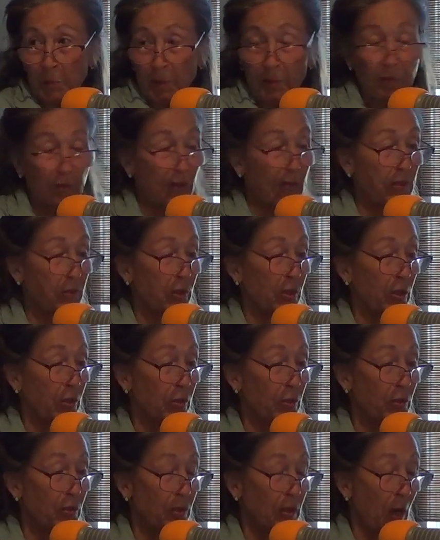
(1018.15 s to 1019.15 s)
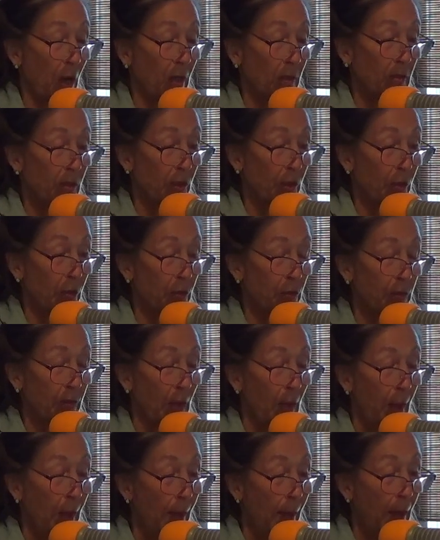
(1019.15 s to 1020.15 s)
professors, doctors,
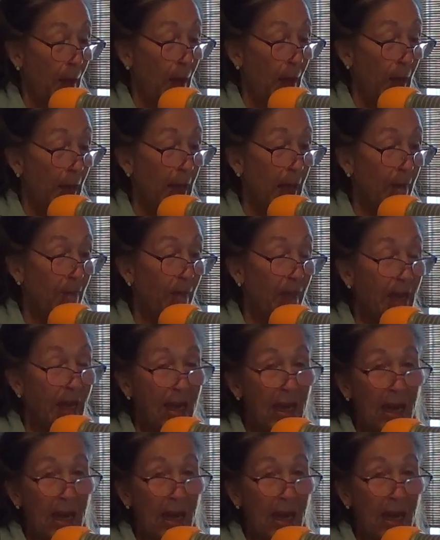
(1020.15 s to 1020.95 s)
and they